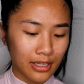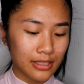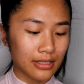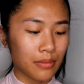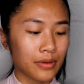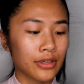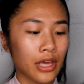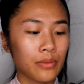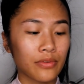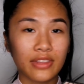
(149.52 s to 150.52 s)
So I'm gonna
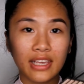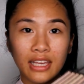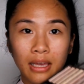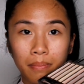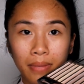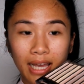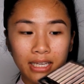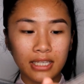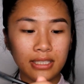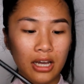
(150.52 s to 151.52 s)
go in with the
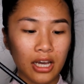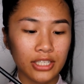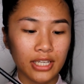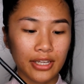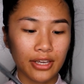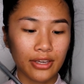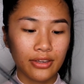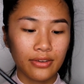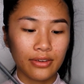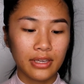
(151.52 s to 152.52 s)
blackest
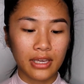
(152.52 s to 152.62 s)
eyeshadow